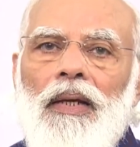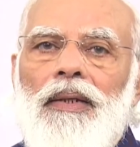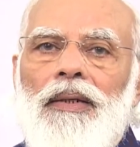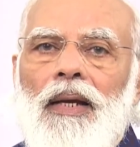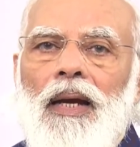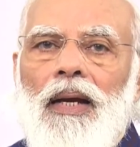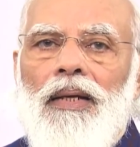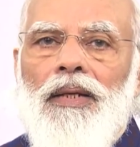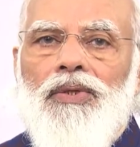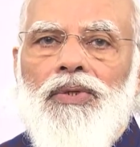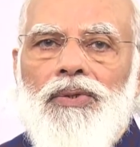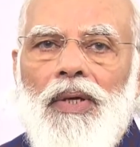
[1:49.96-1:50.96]
India
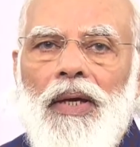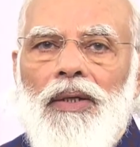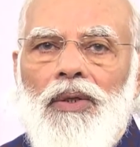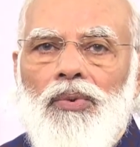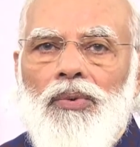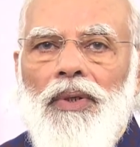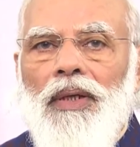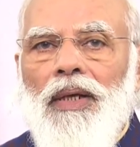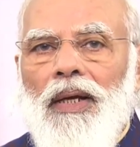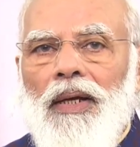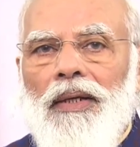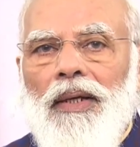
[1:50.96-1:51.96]
is set to
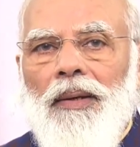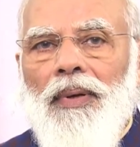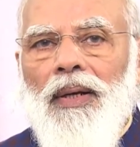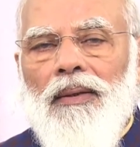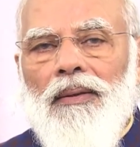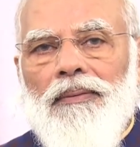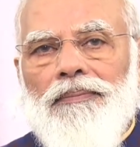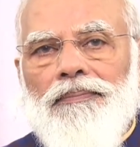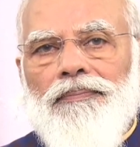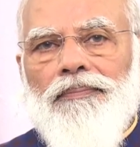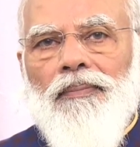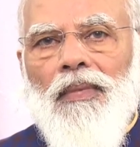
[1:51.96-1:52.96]
nearly double
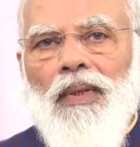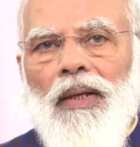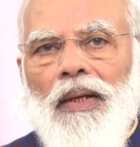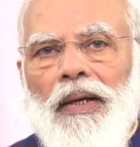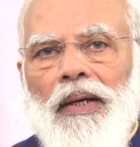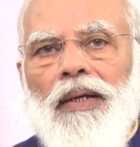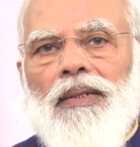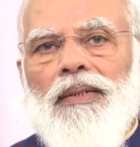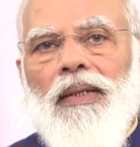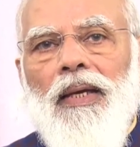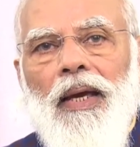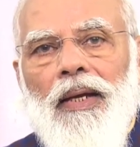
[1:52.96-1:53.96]

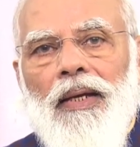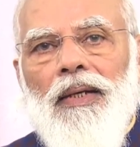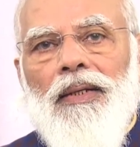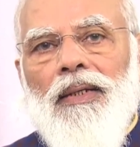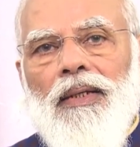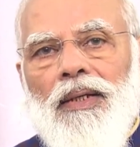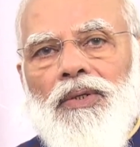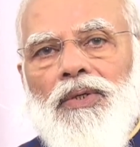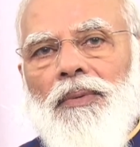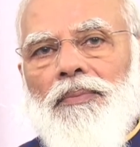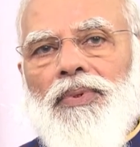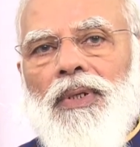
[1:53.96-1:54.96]
its energy
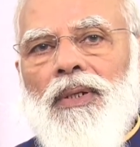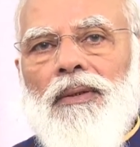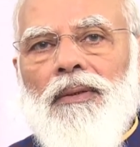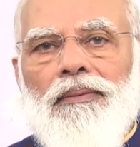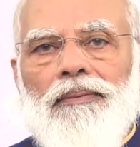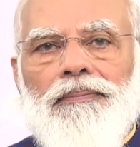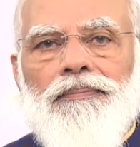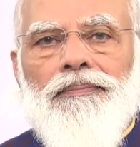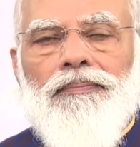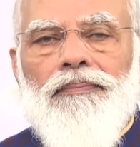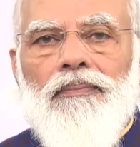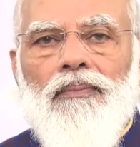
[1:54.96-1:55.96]
consumption
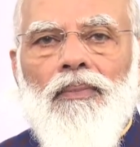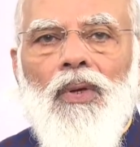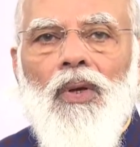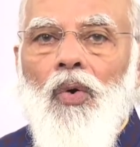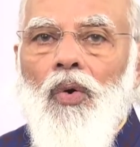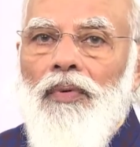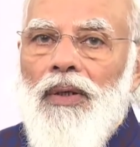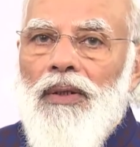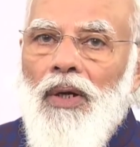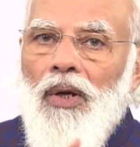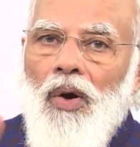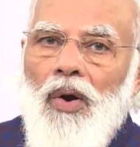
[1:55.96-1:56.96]
over
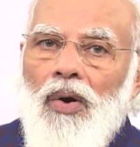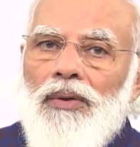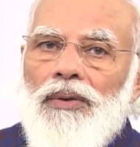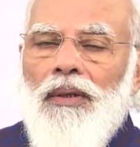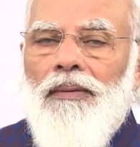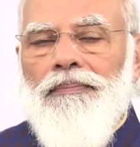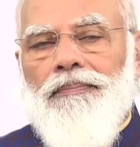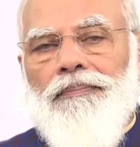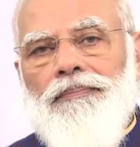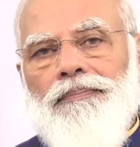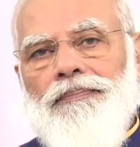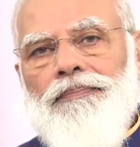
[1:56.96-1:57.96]
the long term.
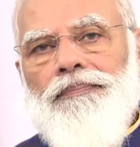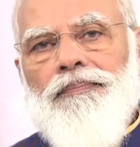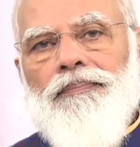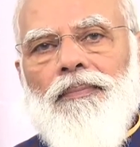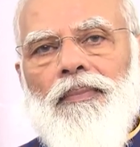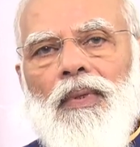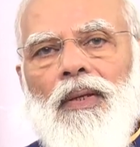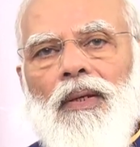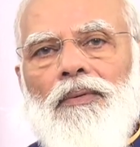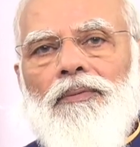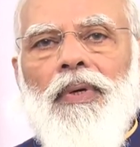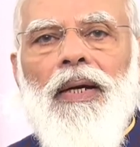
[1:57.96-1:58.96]

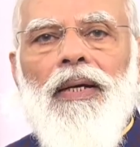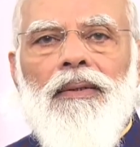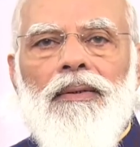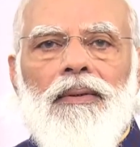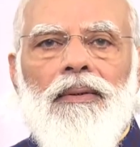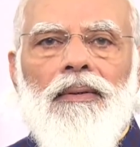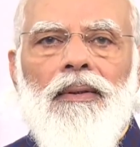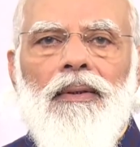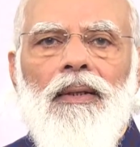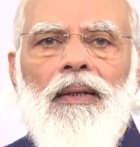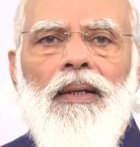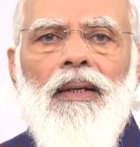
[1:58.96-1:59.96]
Friends,
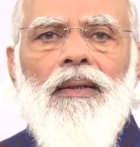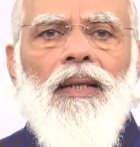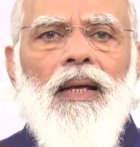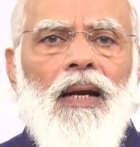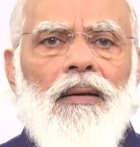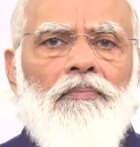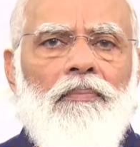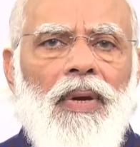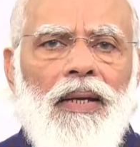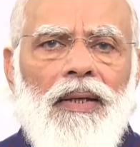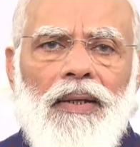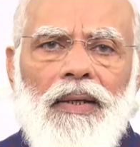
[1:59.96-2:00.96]
there are
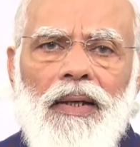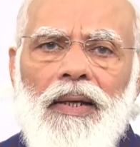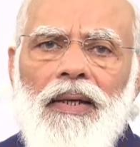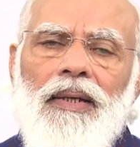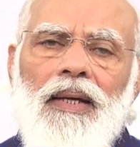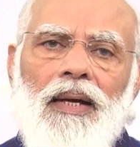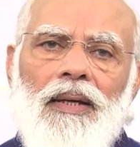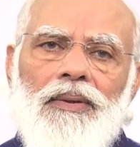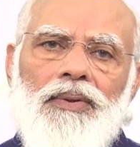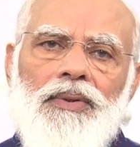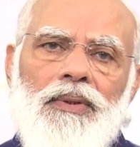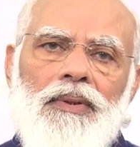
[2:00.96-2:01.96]
many
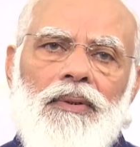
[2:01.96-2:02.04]
areas